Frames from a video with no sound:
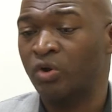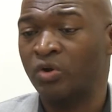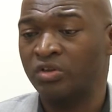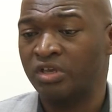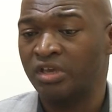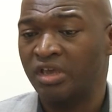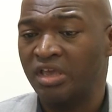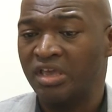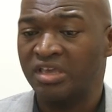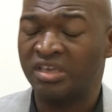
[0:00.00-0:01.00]
early,
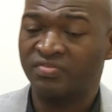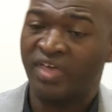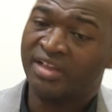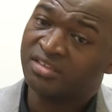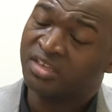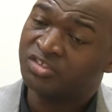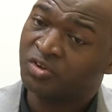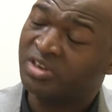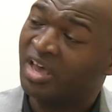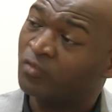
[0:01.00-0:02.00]
get
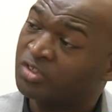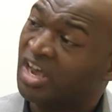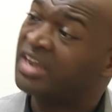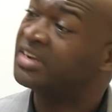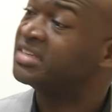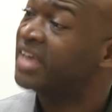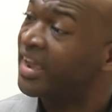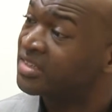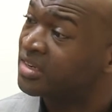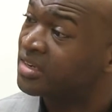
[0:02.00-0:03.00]
your levels
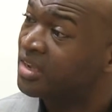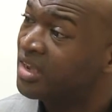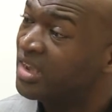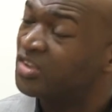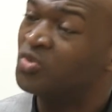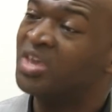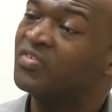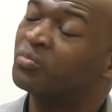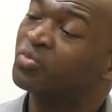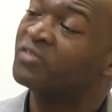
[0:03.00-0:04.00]
undetected, you
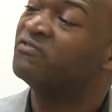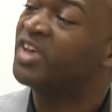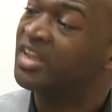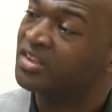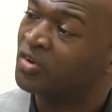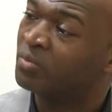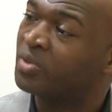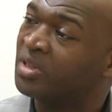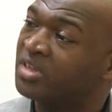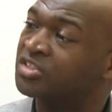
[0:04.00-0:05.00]
even prevent your
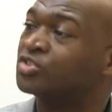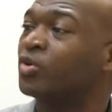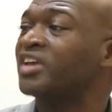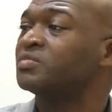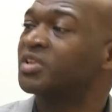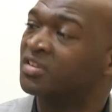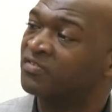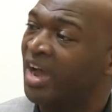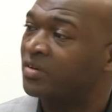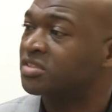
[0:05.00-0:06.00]
ability to transmit the
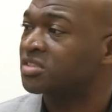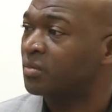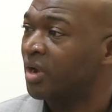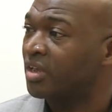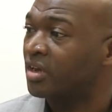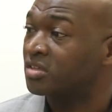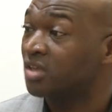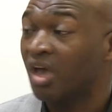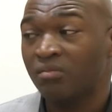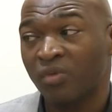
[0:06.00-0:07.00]
virus to somebody else.
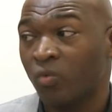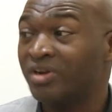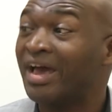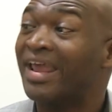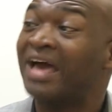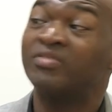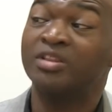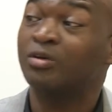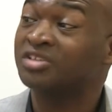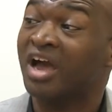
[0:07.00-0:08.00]
But we're not having
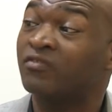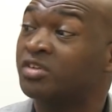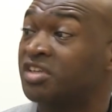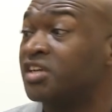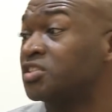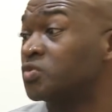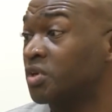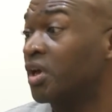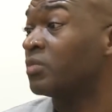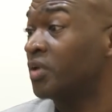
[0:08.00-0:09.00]
those conversations with
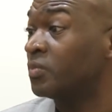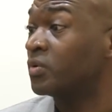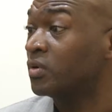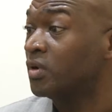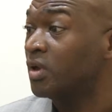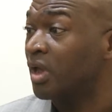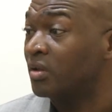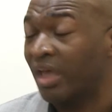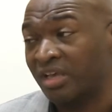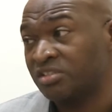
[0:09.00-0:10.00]
young people.
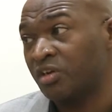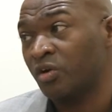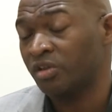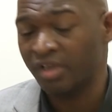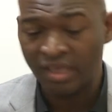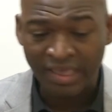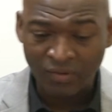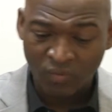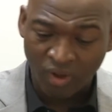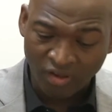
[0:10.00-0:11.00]
And like I said earlier,
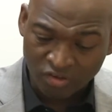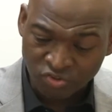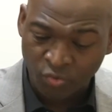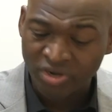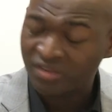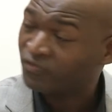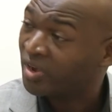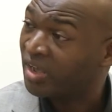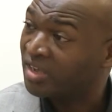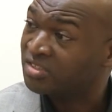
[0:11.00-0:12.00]
screening
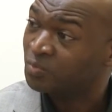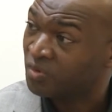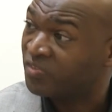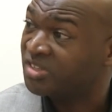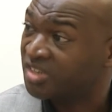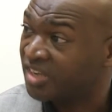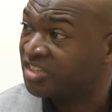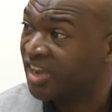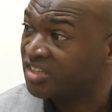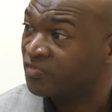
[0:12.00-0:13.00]
for us, prevention
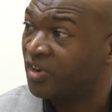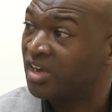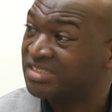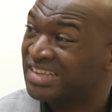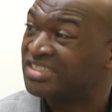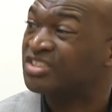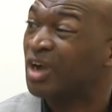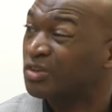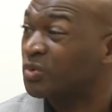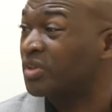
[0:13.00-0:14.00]
education for us, it
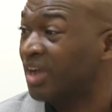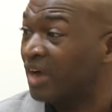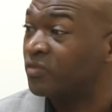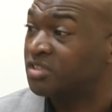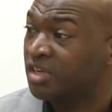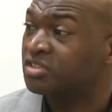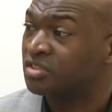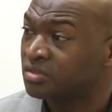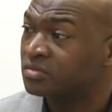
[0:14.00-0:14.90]
starts with a conversation.